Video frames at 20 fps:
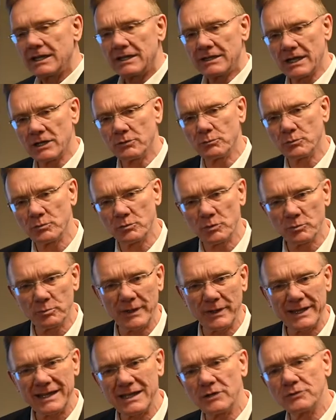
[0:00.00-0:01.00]
Now, when we
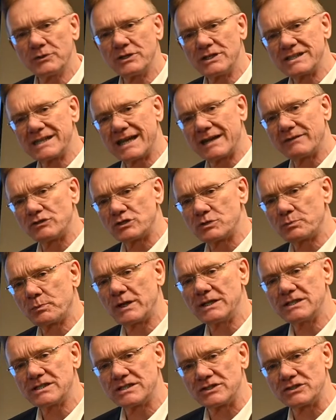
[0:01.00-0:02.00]
break out these average
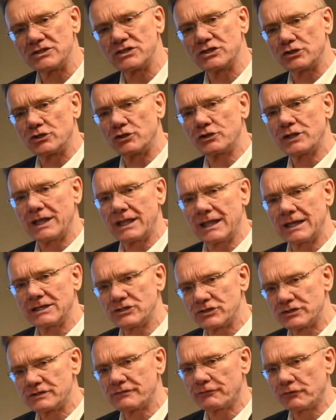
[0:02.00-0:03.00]
prices, looking at
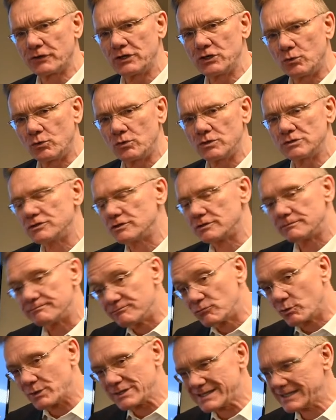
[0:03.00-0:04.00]
just freehold or
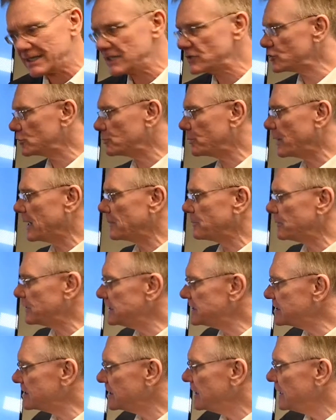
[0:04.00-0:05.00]
residential
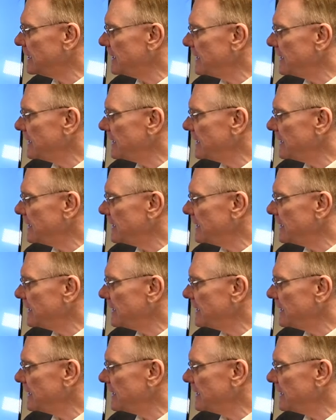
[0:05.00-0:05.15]
properties,